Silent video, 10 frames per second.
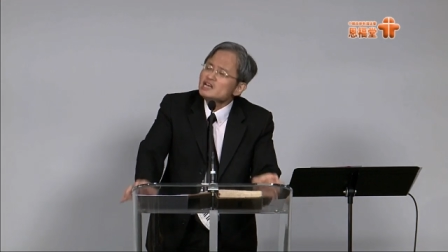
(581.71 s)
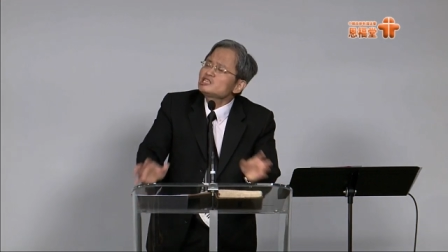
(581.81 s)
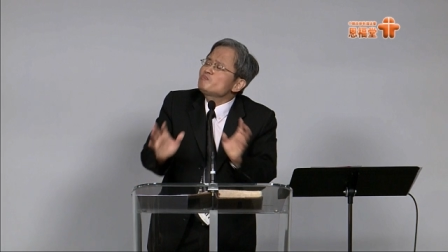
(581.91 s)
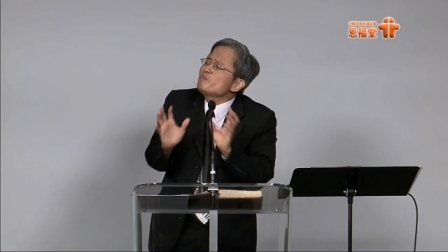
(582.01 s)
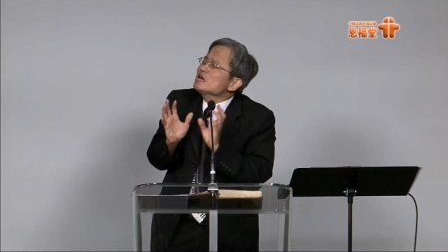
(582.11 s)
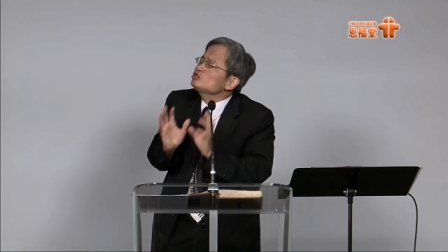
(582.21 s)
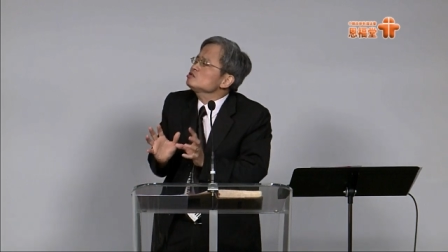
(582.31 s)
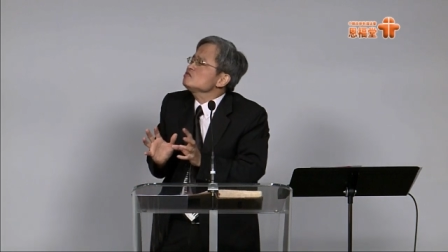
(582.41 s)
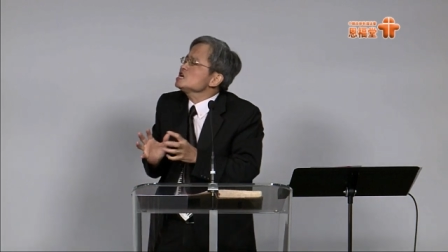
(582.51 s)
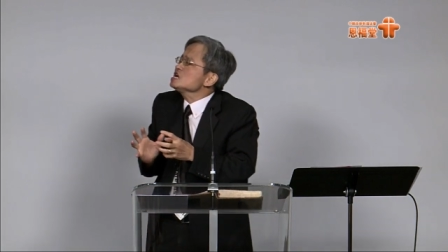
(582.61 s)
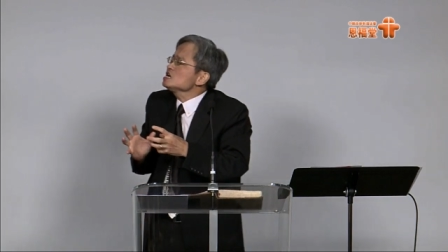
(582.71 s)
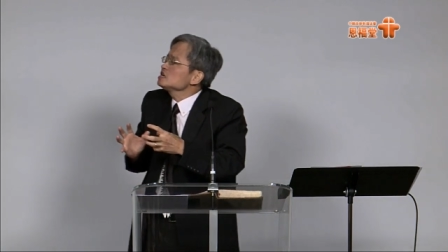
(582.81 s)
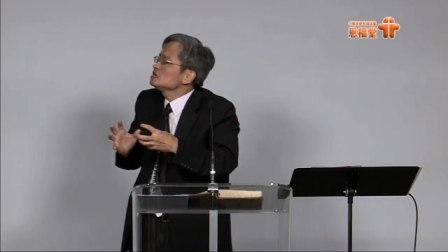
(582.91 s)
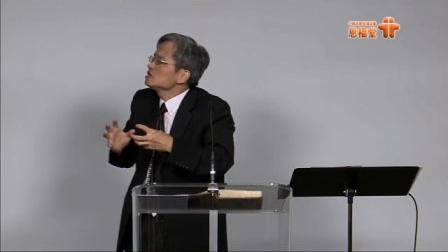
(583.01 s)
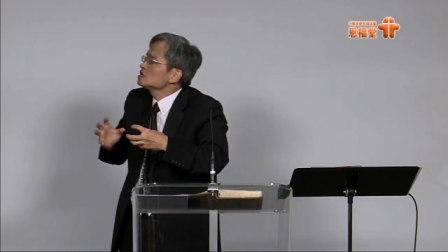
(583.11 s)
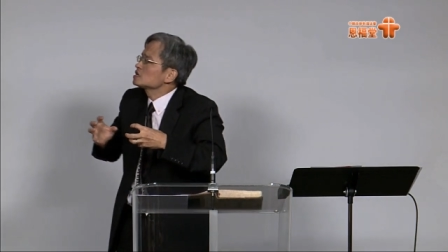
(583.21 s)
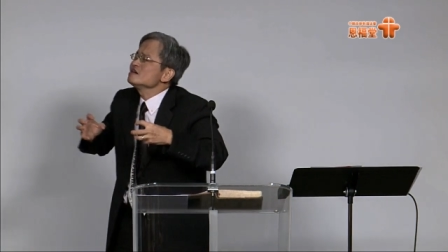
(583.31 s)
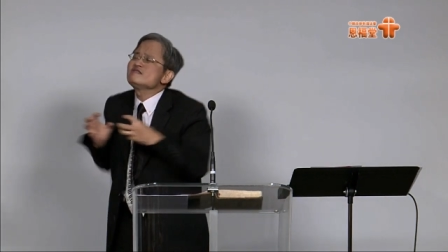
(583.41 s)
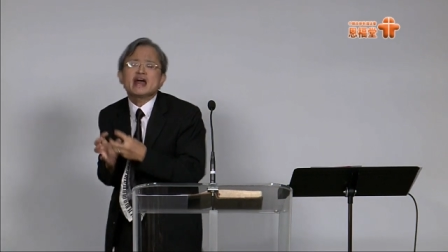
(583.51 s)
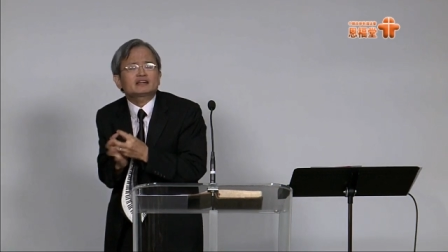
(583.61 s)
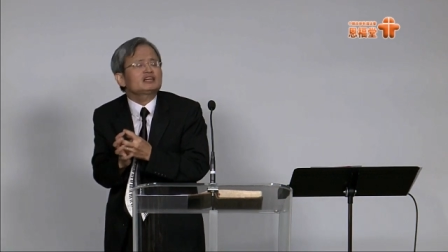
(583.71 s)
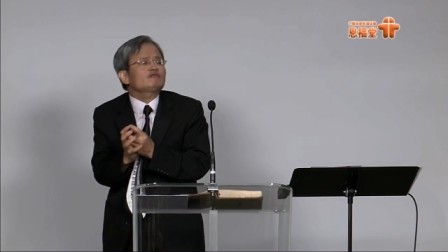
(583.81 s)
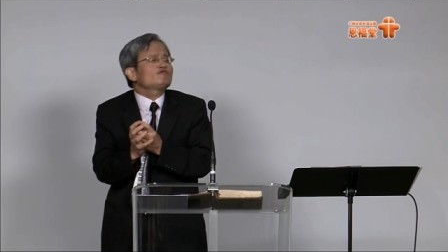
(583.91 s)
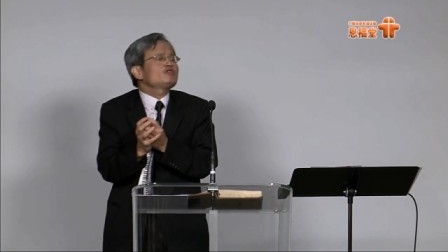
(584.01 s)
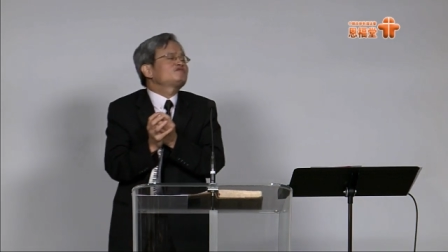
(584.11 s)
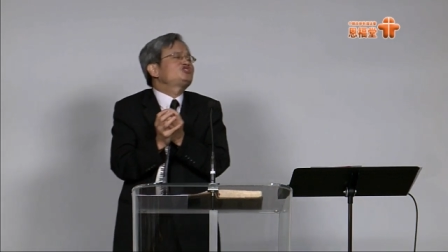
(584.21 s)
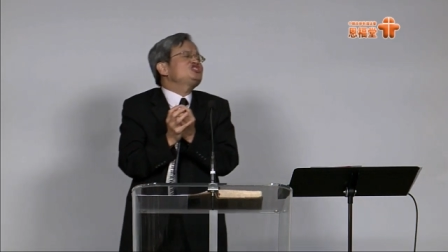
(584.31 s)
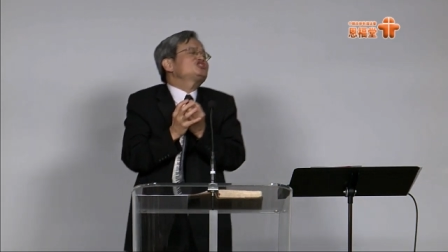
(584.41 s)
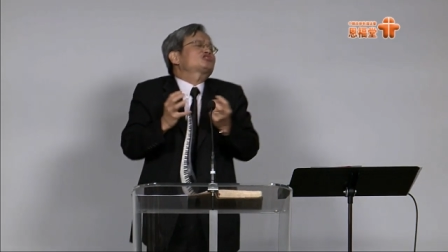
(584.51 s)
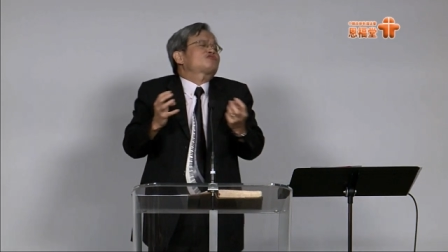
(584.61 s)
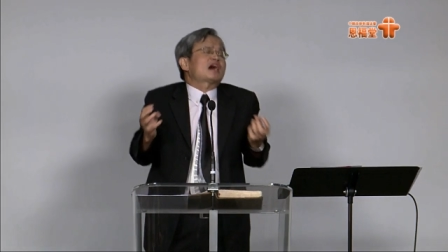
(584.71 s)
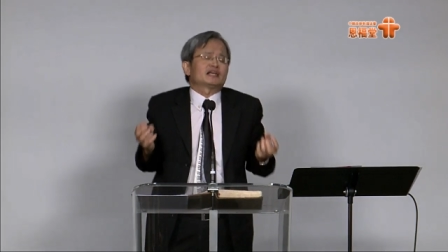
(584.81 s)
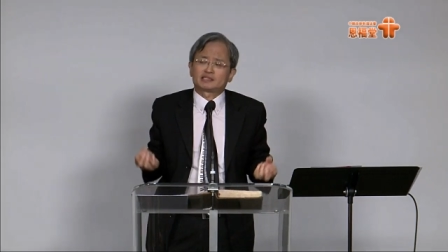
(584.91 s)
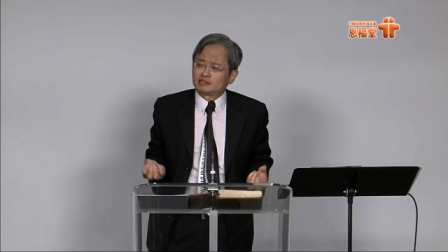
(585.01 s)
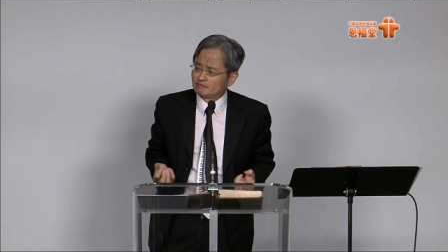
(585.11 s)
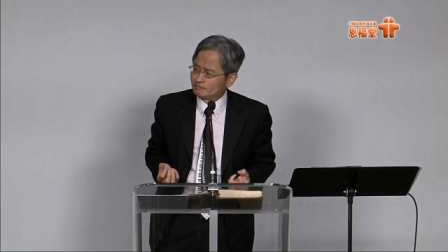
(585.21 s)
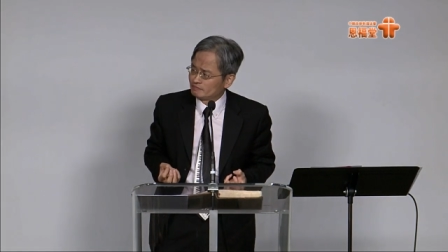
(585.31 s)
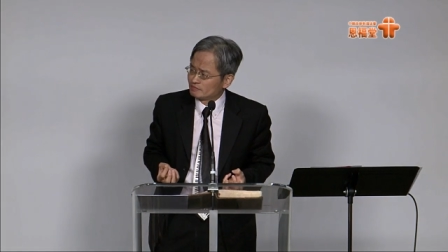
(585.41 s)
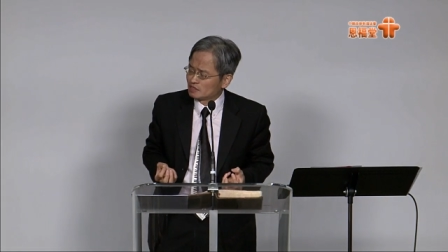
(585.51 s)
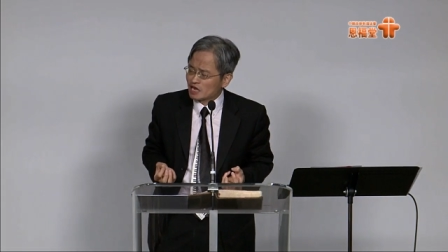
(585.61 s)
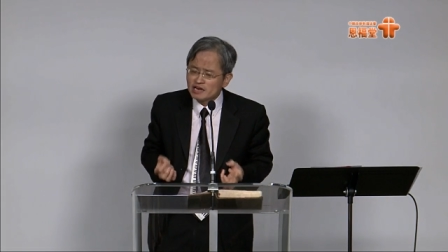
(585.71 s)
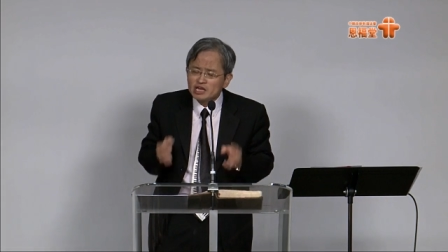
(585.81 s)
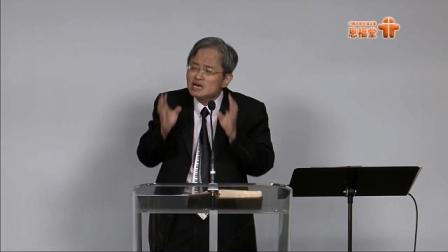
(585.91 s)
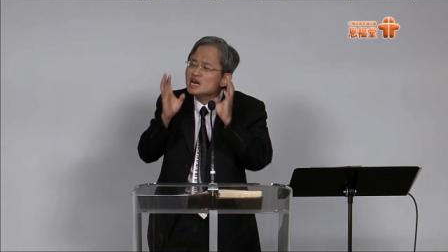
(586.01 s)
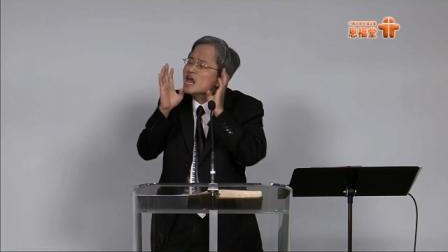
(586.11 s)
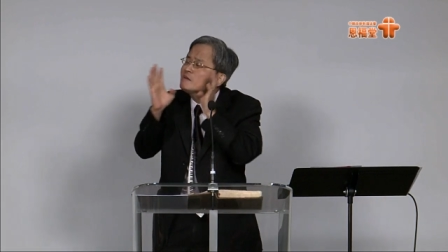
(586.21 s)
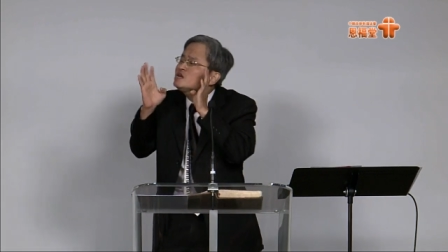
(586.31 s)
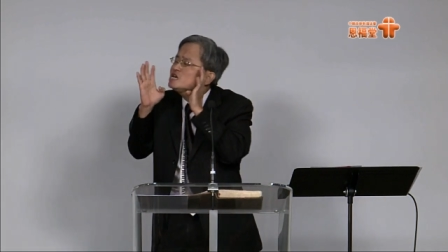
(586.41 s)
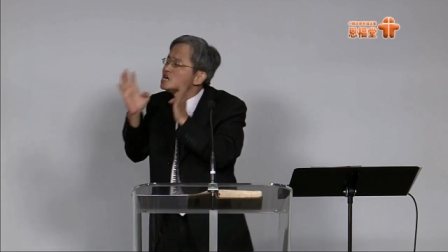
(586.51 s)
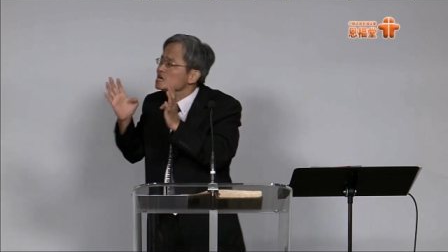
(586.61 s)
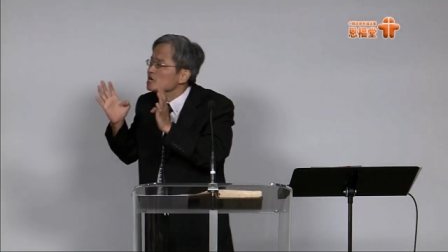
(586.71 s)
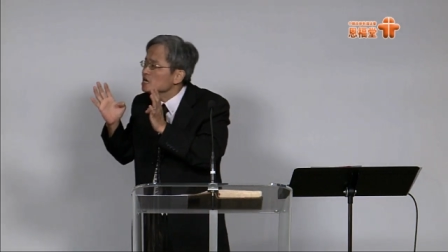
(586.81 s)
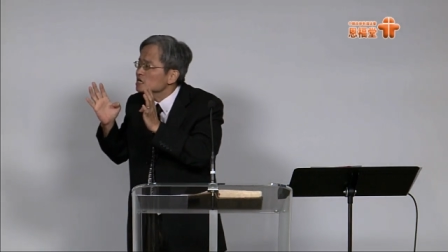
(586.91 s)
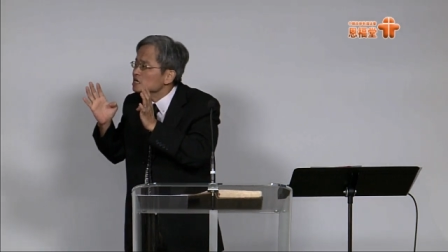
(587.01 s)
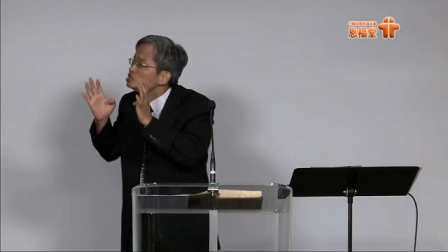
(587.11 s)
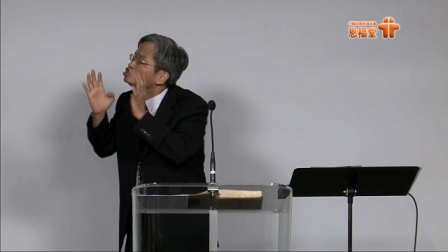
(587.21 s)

specially connected with Jesus Christ. And the lamb here is